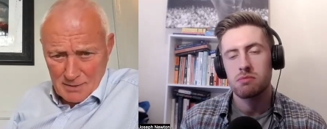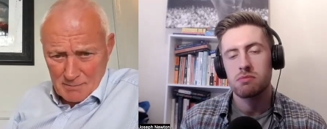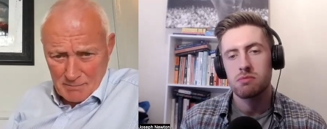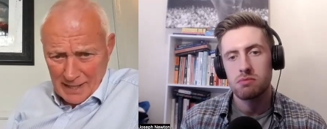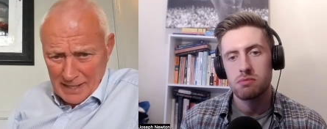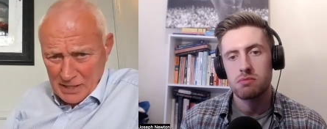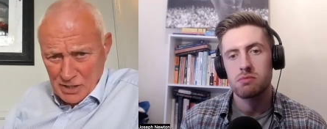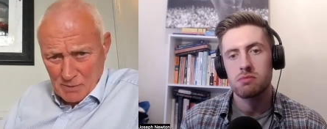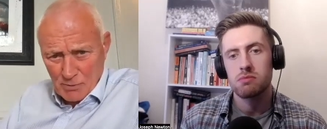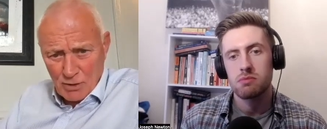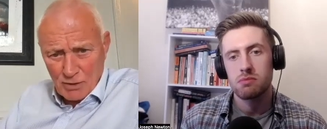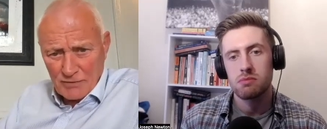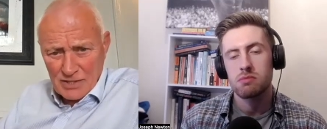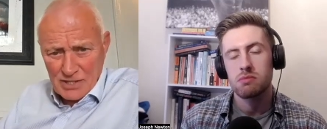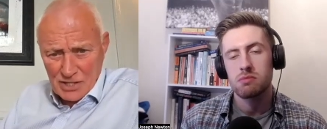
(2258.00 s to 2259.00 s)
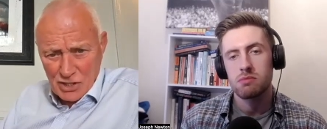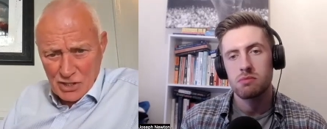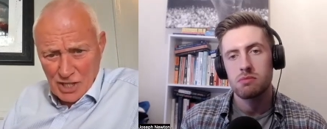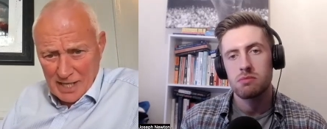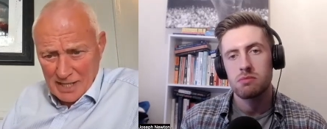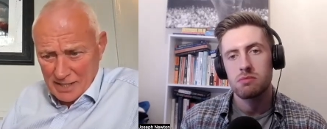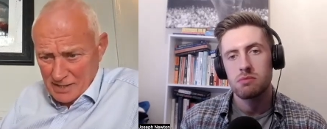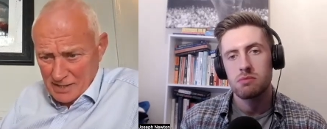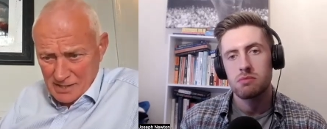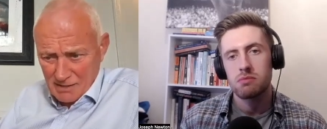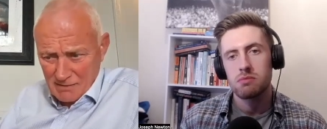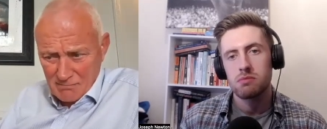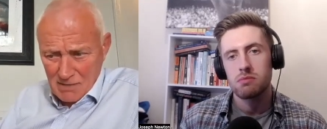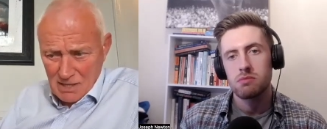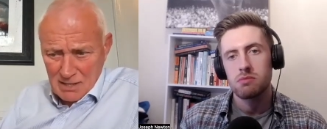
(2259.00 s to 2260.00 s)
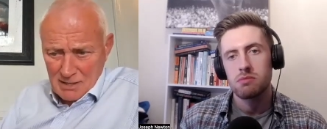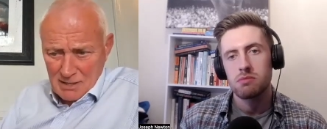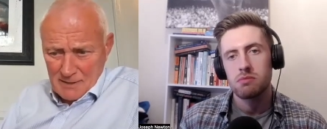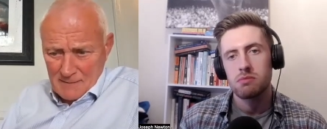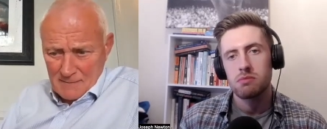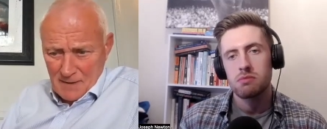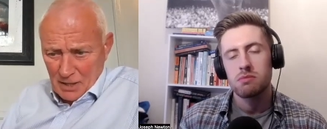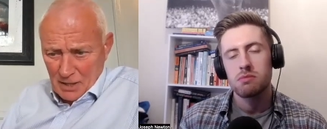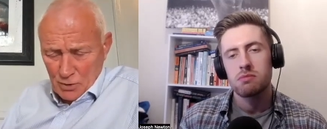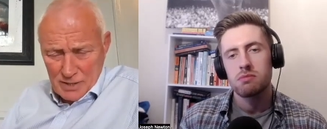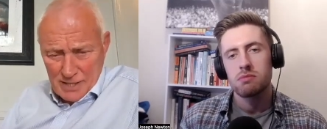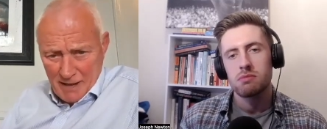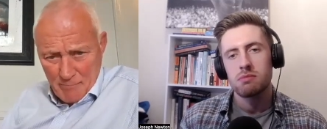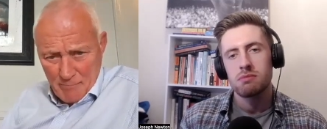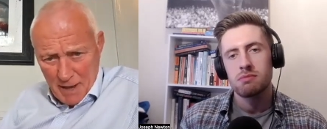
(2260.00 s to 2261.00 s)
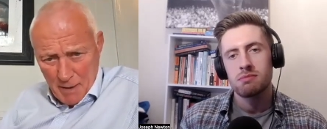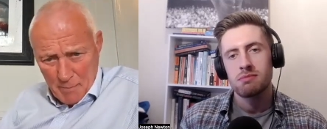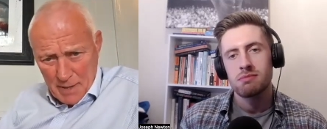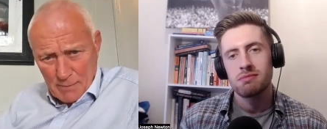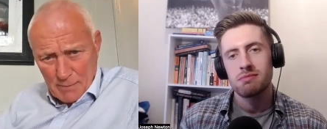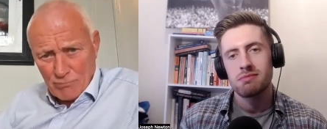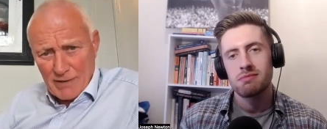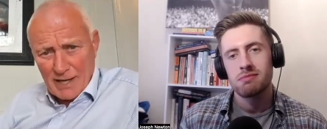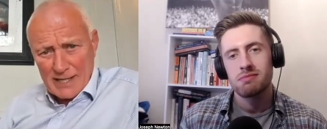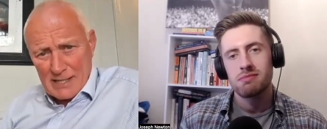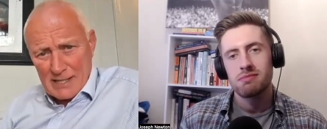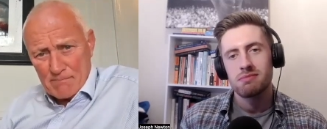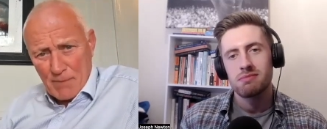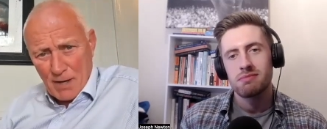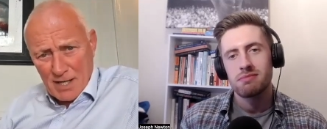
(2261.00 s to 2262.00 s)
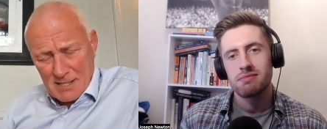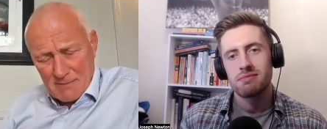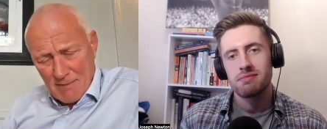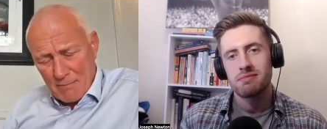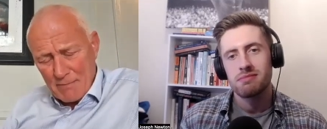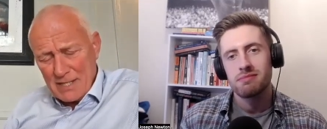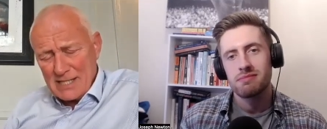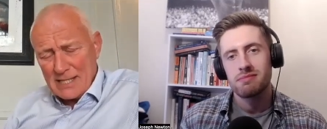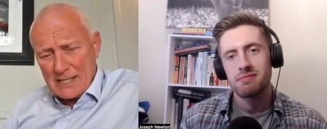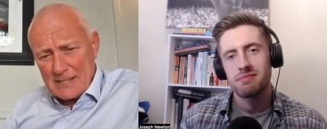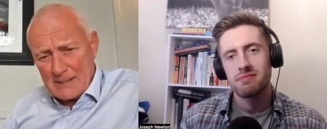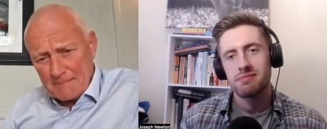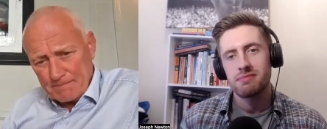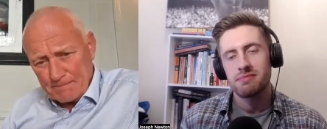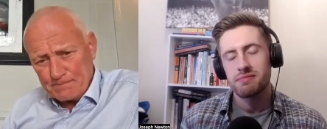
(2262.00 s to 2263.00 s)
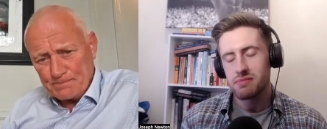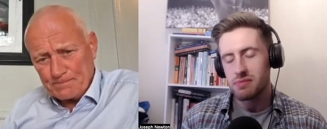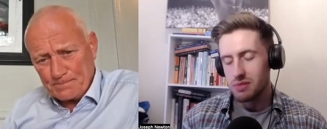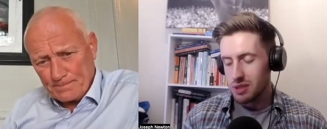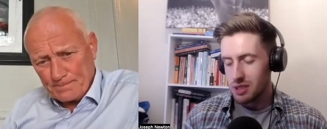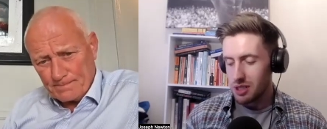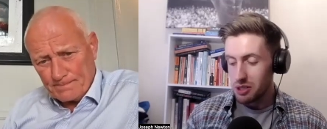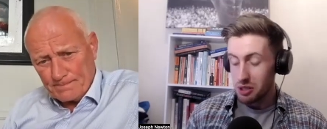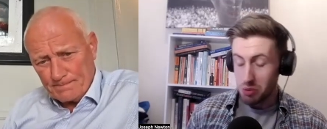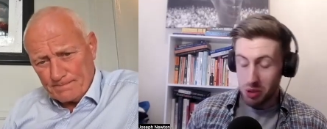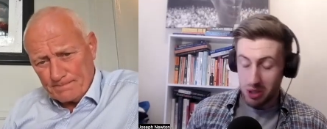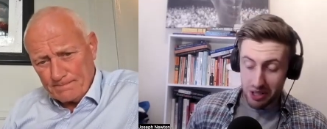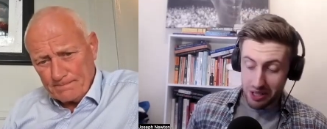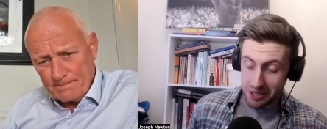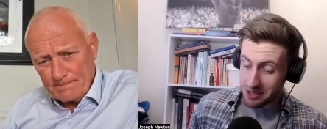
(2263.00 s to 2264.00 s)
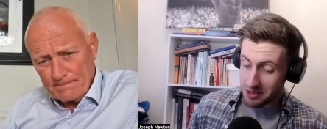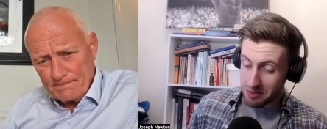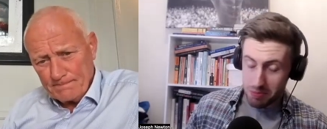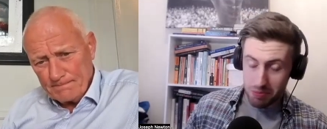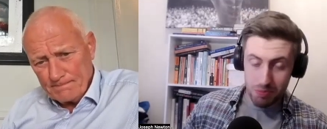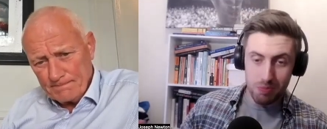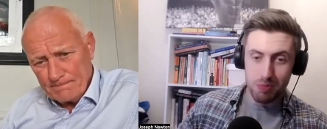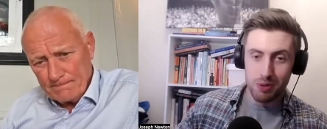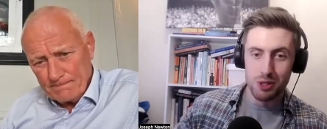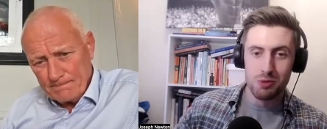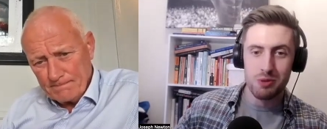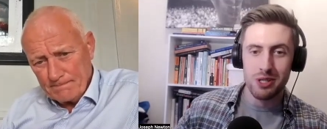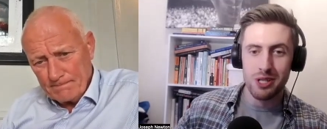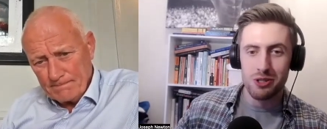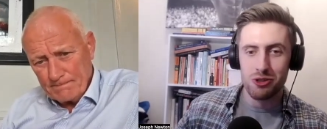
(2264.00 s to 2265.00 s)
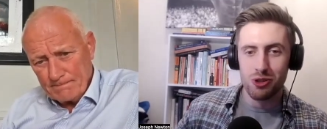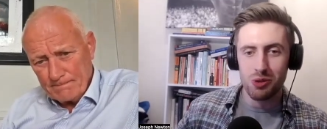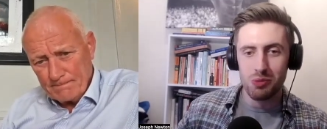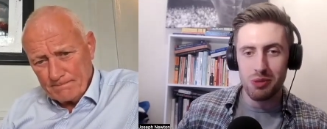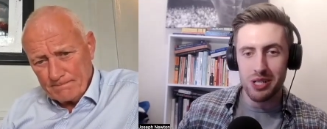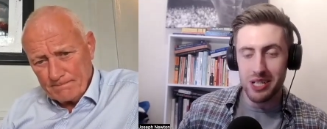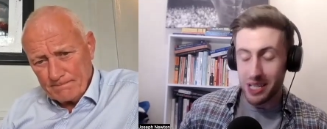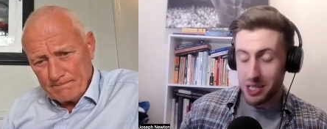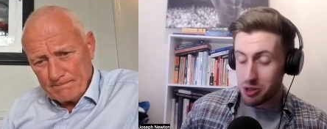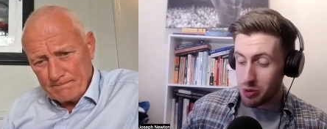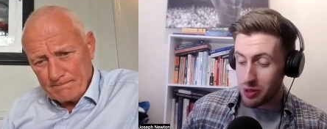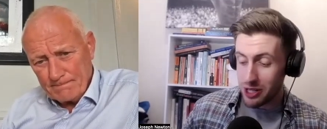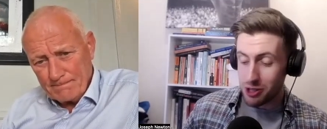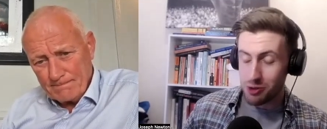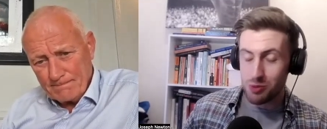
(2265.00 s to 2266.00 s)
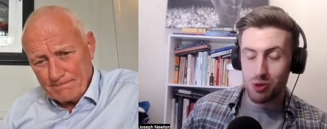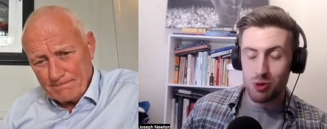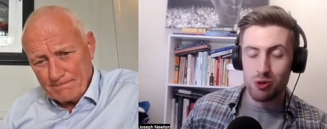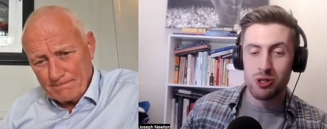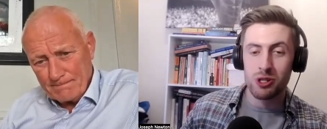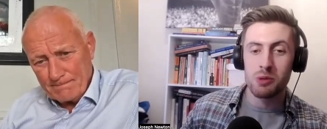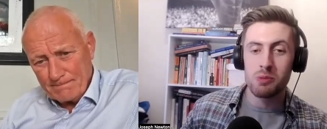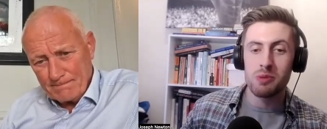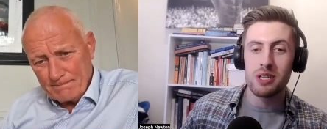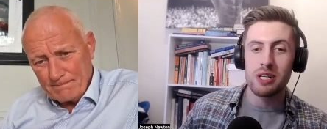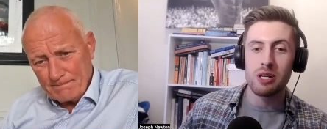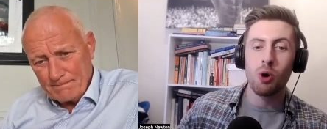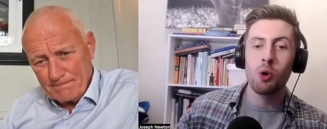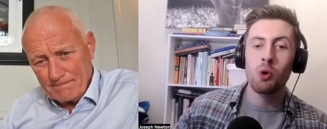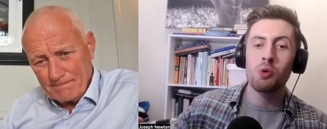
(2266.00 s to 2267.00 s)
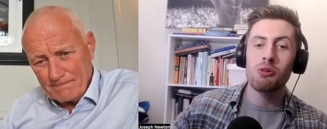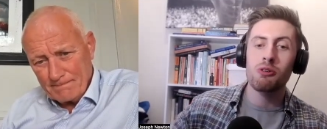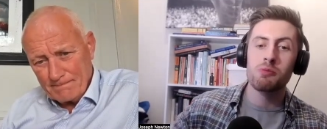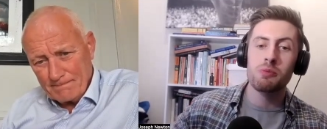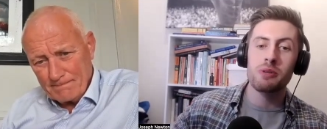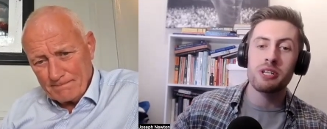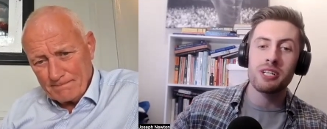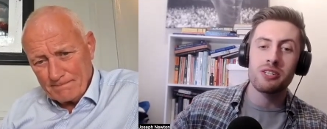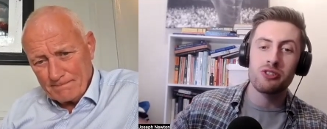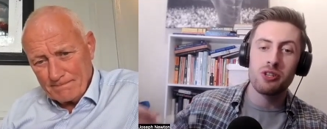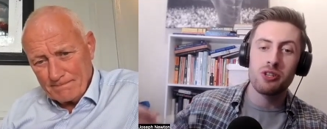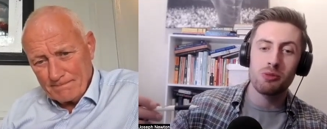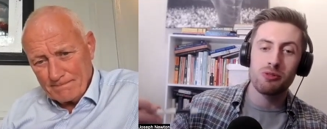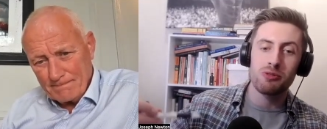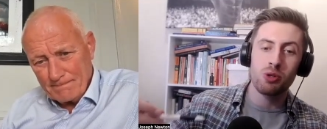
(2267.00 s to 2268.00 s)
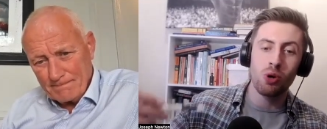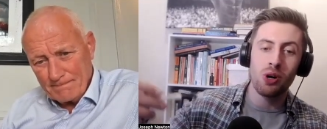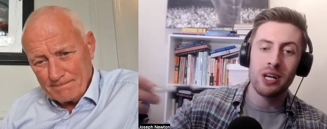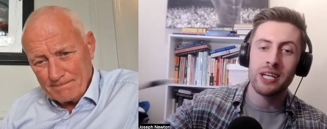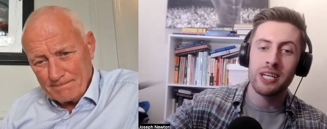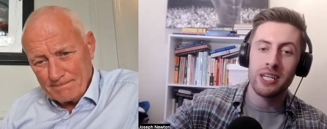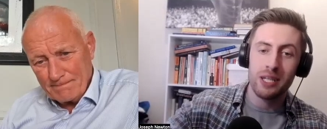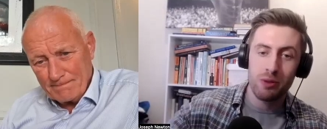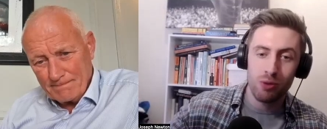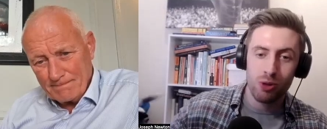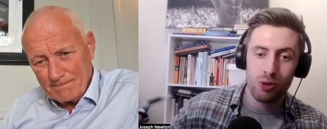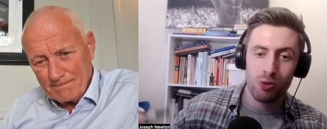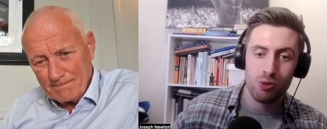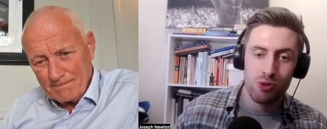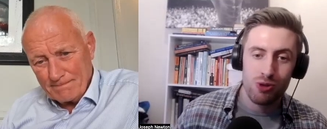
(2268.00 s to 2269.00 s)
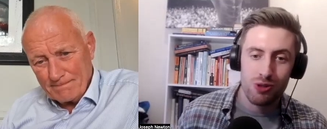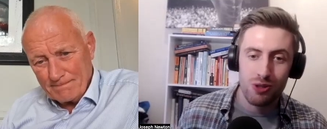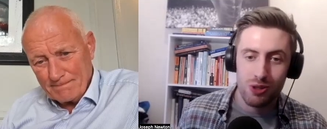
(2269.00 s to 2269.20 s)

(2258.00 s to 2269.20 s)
Speaker 1: major movers and shakers. And I couldn't have better people running parts of my business.
Speaker 2: Well, that brings me nicely up my next question, which was going to be, who have been some of your heroes